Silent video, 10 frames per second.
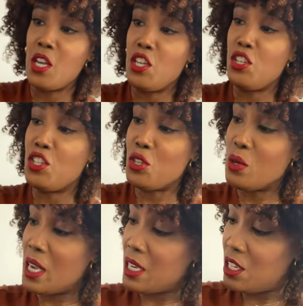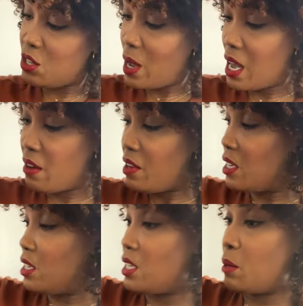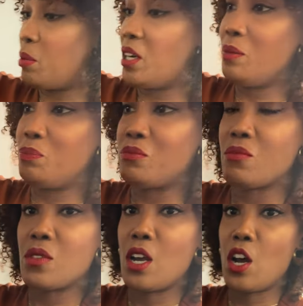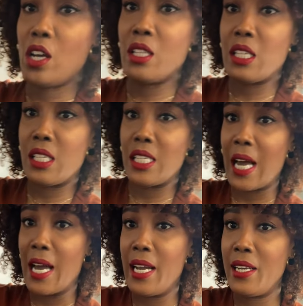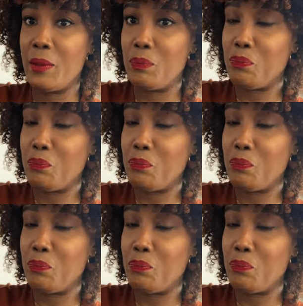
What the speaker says: You do get to have a zipper on the side.